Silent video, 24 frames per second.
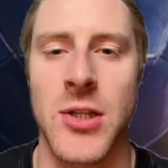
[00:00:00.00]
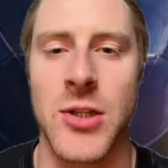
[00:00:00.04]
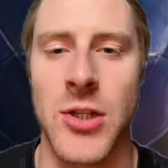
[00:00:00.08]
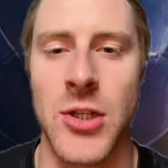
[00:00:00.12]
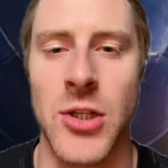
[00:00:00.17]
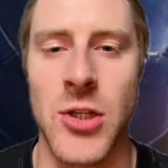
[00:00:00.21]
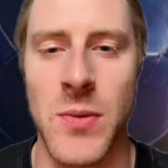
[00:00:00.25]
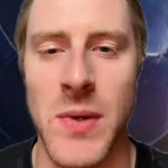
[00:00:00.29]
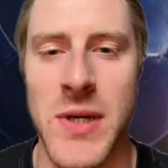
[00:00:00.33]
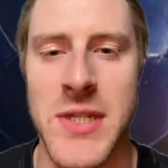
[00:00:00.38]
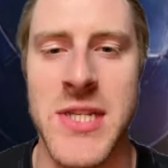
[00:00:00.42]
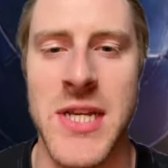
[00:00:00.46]

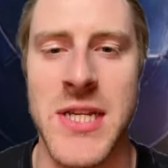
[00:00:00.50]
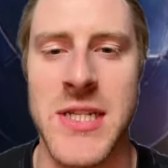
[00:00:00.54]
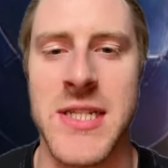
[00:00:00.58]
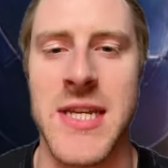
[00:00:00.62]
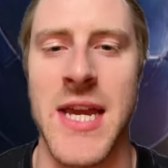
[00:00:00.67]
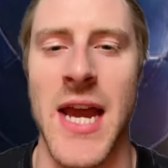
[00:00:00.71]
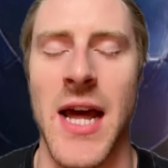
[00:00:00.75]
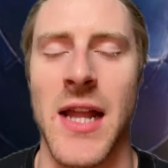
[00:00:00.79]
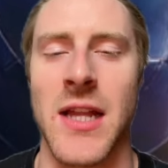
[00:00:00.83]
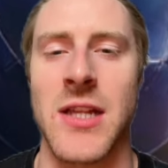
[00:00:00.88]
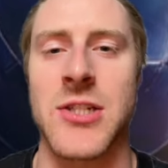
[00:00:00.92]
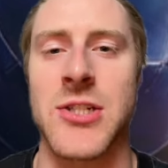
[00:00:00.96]
The USS
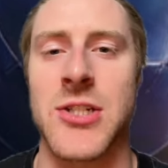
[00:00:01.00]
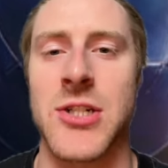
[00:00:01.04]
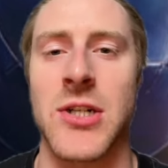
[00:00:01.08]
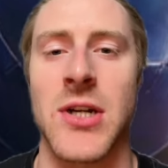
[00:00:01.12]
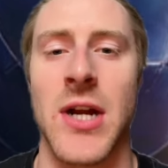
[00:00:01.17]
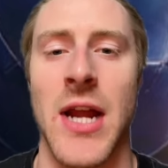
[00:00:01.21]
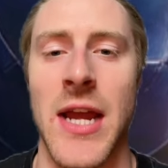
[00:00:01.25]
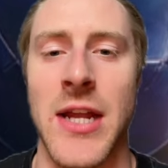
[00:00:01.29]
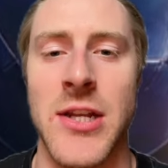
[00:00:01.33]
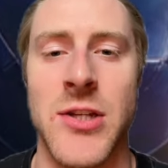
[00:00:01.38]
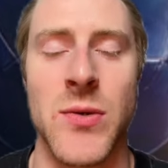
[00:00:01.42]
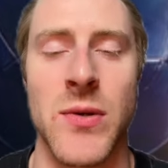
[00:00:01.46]

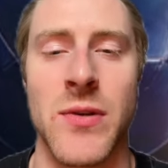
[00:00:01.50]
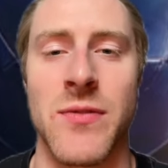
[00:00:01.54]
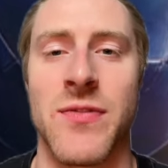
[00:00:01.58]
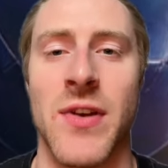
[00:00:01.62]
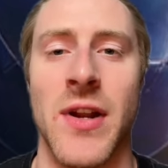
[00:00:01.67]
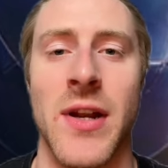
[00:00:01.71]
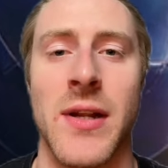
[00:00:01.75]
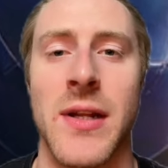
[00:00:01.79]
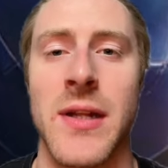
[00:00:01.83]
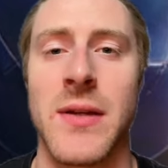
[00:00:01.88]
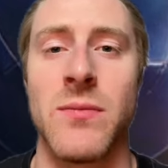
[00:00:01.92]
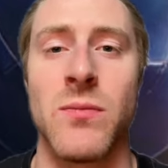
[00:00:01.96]
Calister Into
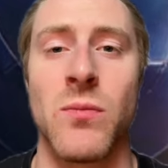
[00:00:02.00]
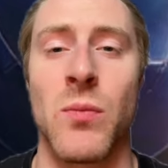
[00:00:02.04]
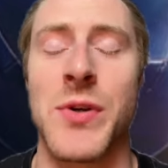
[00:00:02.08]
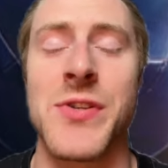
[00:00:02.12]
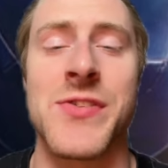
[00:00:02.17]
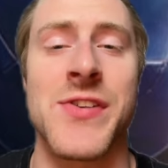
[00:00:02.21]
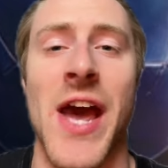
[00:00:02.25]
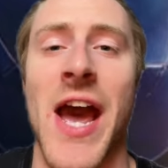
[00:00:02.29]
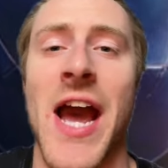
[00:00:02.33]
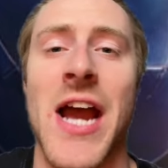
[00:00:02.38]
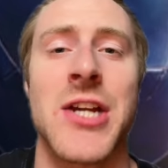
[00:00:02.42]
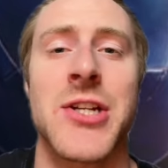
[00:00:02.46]
Infinity
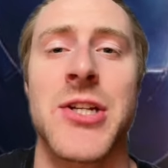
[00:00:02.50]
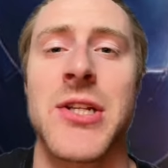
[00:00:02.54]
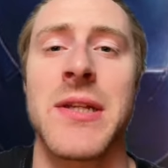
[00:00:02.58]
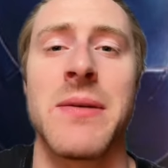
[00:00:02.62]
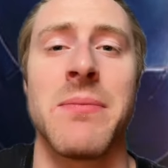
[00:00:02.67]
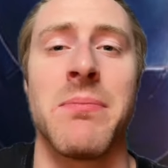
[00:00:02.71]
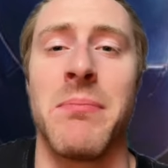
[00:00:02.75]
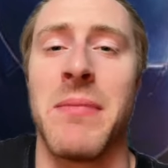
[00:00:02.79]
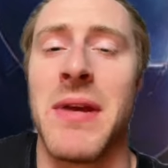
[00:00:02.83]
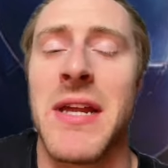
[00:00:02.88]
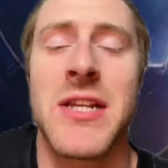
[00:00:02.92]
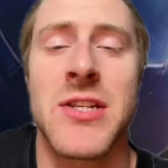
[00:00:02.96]
was actually
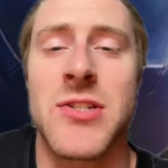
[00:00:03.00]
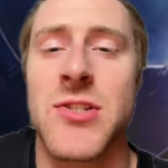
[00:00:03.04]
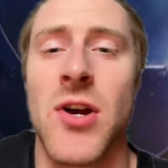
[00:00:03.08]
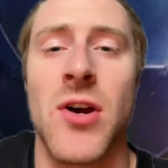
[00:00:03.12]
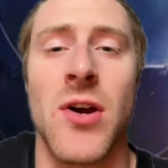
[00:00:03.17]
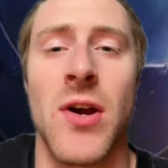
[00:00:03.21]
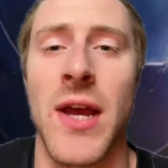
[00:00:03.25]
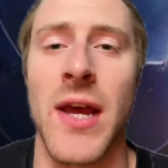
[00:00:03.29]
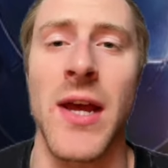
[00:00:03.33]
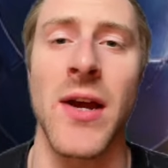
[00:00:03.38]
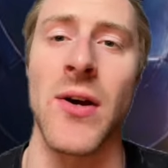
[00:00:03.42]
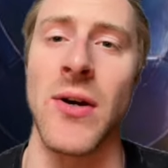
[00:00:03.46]
mid as
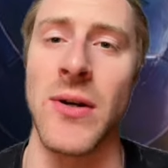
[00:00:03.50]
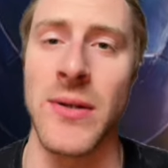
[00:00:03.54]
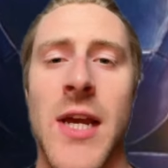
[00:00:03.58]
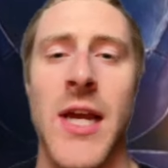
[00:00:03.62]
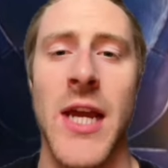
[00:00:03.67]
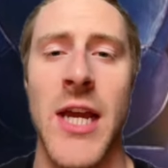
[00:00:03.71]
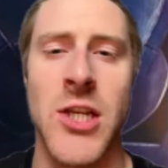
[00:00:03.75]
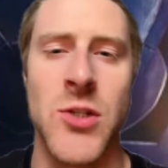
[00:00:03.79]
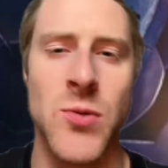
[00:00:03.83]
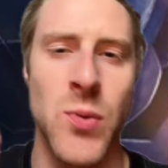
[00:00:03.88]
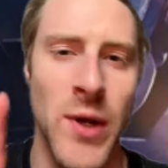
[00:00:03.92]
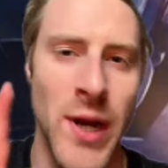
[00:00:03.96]
all hell,
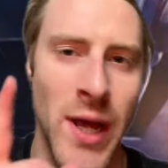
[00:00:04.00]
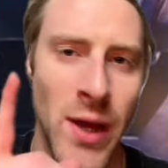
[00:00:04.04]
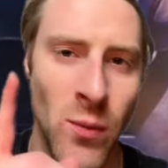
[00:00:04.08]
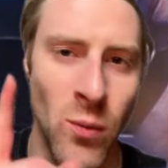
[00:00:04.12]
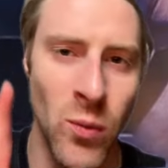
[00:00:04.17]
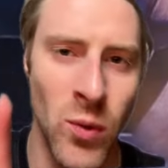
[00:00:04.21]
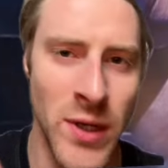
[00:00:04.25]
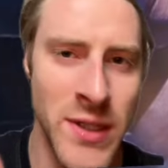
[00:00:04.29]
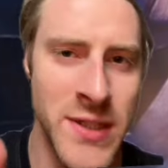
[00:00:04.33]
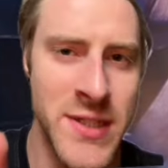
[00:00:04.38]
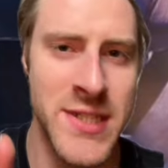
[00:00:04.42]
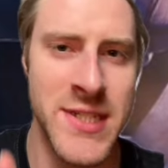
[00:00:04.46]
is what I
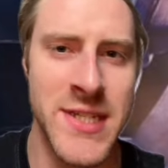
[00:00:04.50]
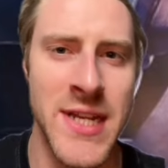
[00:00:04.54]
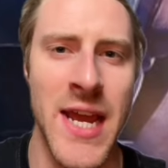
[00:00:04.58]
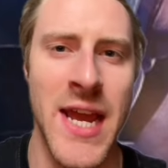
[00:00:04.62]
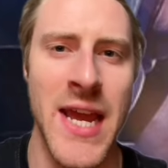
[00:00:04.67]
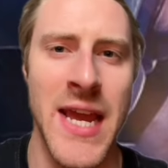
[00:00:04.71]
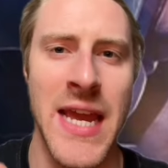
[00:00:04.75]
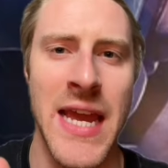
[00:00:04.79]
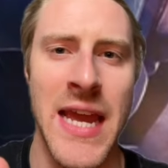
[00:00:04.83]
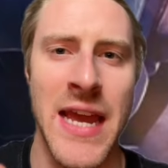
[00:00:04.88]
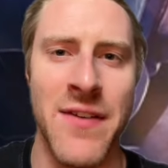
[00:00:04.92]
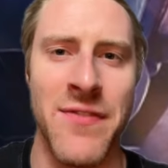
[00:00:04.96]
would
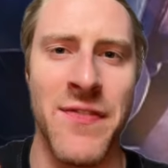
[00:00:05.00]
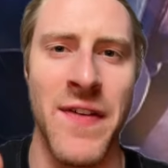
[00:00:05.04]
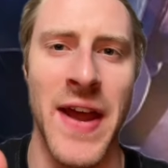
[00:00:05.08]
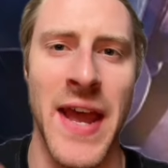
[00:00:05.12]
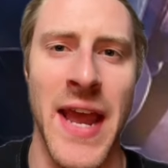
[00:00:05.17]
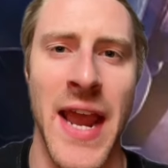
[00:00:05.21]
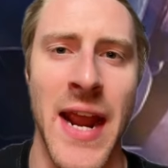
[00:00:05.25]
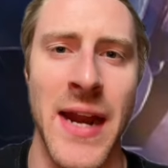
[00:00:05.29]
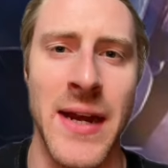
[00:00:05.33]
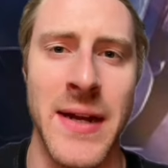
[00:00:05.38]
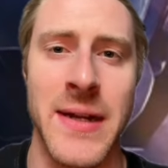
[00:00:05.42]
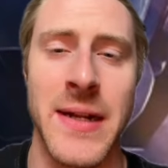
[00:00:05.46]
say if I
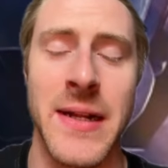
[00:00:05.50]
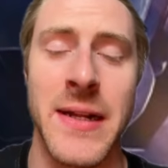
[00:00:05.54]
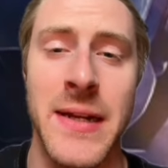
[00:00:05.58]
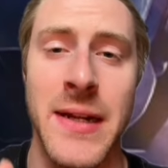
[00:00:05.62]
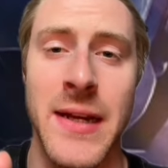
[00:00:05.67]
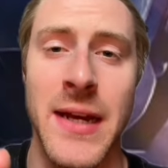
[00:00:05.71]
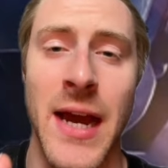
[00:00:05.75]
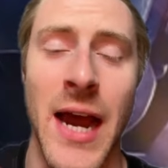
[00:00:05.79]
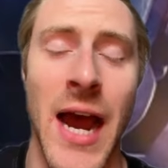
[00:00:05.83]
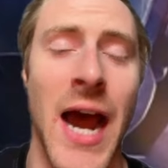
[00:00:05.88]
hated it.